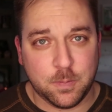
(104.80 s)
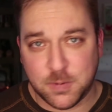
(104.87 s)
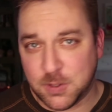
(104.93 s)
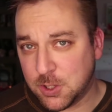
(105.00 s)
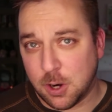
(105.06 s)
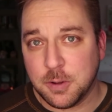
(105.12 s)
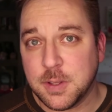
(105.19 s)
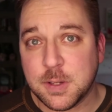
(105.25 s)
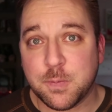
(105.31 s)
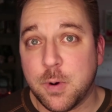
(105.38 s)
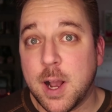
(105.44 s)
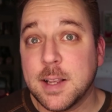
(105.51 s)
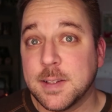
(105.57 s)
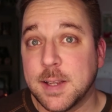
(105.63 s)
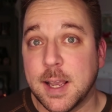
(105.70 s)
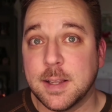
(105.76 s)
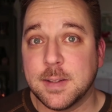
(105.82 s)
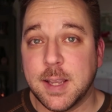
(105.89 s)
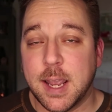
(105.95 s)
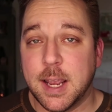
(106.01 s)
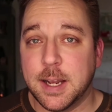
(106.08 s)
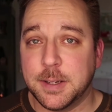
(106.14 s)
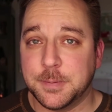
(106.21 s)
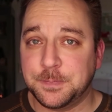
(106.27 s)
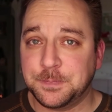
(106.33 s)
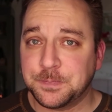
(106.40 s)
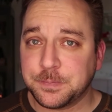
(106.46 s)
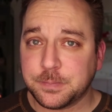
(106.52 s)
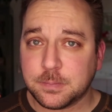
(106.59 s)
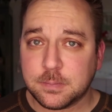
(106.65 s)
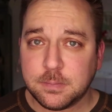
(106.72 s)
start this process. And
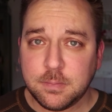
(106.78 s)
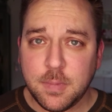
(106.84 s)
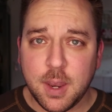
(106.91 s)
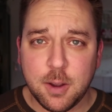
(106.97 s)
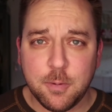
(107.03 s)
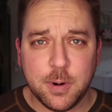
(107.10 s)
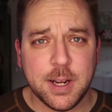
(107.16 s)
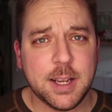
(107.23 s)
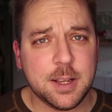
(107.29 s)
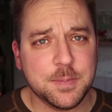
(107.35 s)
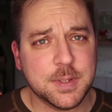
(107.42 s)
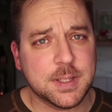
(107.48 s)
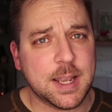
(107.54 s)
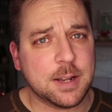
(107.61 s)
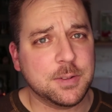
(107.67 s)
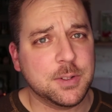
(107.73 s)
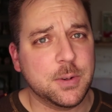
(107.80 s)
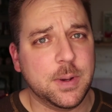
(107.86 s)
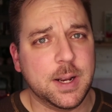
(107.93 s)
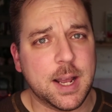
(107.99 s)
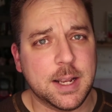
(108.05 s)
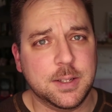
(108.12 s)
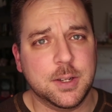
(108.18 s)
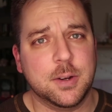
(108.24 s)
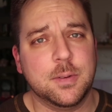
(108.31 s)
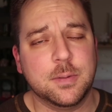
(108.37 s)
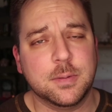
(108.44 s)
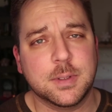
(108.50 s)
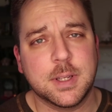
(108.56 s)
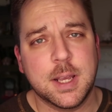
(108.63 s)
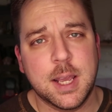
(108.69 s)
when it comes down to it, I
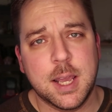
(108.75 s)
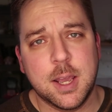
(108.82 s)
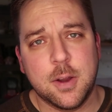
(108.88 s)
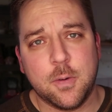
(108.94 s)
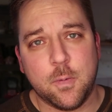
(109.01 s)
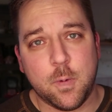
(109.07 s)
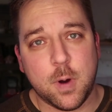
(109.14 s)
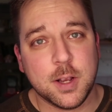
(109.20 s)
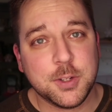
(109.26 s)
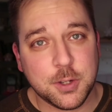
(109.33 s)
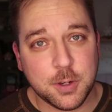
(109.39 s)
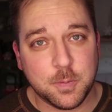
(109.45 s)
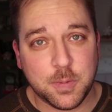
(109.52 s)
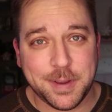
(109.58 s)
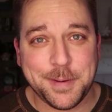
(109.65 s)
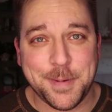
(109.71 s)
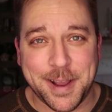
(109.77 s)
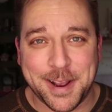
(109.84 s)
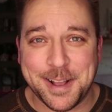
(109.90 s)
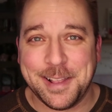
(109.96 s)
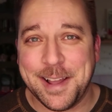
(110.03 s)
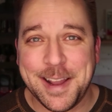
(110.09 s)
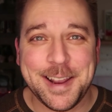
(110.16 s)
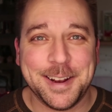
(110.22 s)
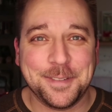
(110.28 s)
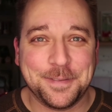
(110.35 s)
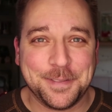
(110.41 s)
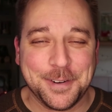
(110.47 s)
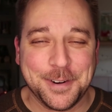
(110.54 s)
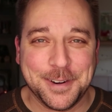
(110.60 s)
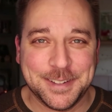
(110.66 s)
don't want you to be my client
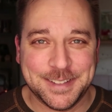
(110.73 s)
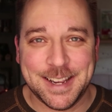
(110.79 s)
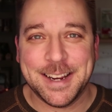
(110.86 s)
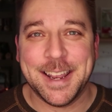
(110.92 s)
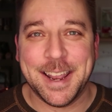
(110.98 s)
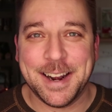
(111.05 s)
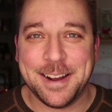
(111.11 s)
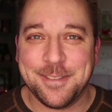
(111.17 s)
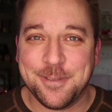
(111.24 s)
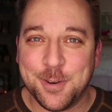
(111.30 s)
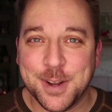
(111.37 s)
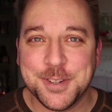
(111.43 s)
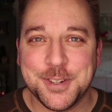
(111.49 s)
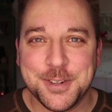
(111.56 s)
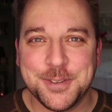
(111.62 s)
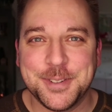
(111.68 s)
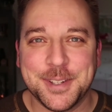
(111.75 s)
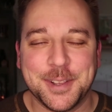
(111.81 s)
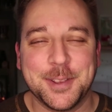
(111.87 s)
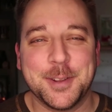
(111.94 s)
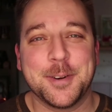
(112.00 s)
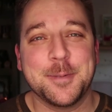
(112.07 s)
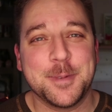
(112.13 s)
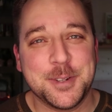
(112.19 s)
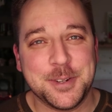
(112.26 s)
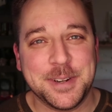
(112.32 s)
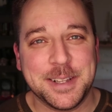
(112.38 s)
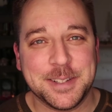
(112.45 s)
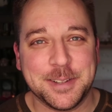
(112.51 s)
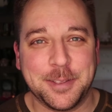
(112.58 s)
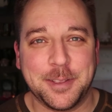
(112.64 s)
for a decade. I want you to learn what you
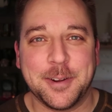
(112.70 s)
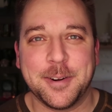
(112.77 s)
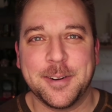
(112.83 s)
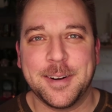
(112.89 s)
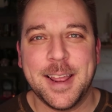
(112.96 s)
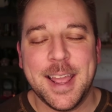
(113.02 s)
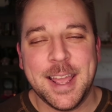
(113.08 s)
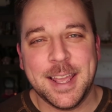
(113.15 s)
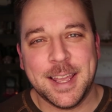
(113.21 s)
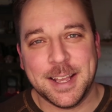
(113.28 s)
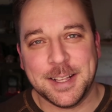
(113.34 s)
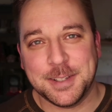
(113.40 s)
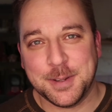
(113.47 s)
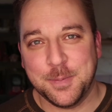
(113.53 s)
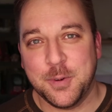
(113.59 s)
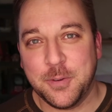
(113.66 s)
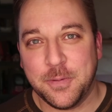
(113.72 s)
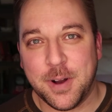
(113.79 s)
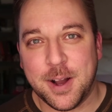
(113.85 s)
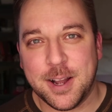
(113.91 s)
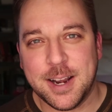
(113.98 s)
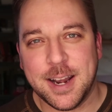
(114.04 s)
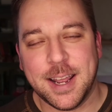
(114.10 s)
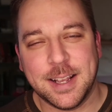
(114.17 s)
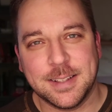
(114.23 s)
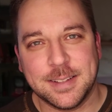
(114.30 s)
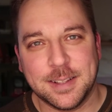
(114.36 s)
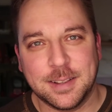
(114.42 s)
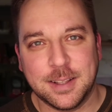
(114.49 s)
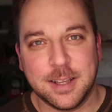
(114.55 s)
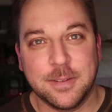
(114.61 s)
need to learn and to move on and
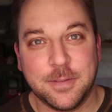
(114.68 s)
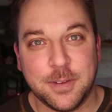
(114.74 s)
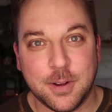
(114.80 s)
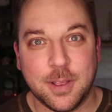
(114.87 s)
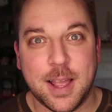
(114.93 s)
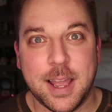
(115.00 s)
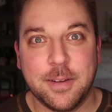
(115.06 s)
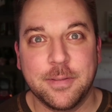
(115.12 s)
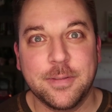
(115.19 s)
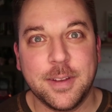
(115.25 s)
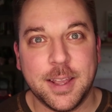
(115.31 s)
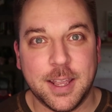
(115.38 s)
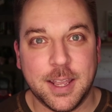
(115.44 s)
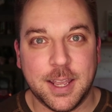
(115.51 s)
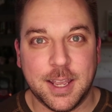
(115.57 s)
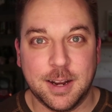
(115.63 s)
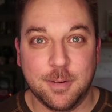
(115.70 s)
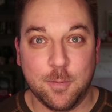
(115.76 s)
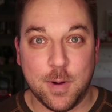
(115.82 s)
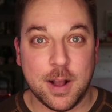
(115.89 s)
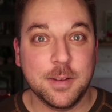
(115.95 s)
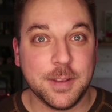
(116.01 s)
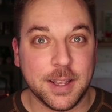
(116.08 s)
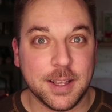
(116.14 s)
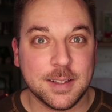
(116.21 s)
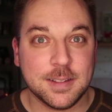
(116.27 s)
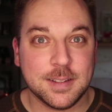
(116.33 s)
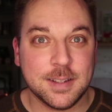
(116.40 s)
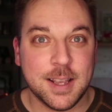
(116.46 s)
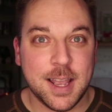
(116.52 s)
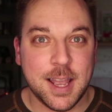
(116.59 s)
to live your life in
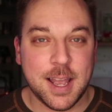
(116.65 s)
wellness